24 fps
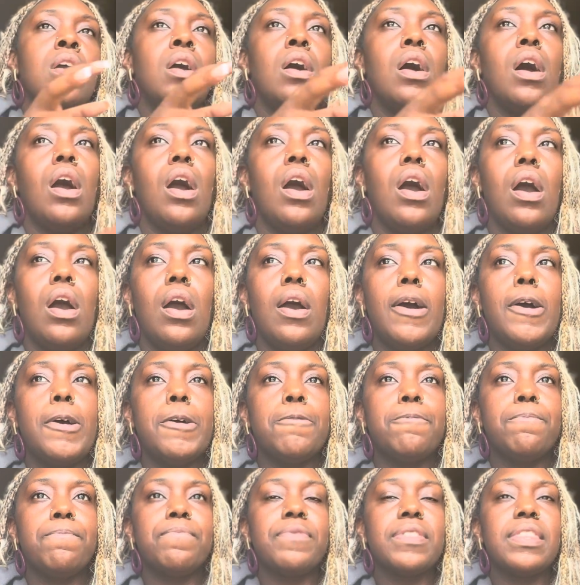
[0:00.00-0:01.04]

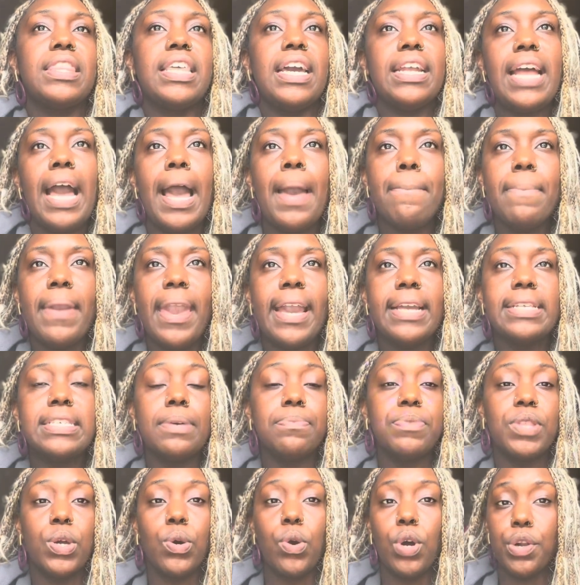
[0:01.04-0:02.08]
Then I made
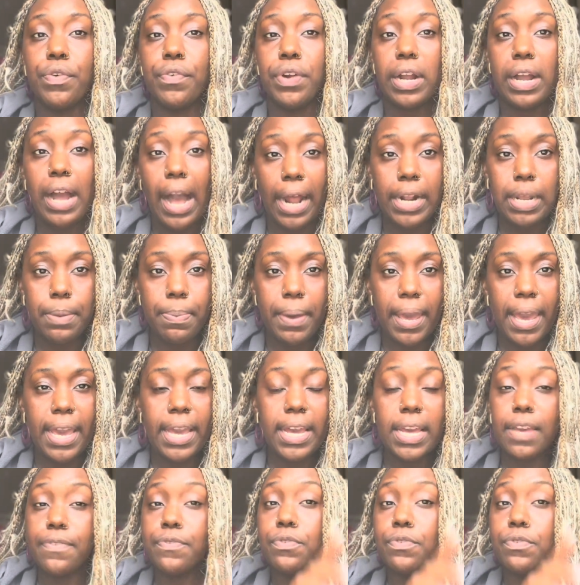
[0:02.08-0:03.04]
something called a ricotta bake.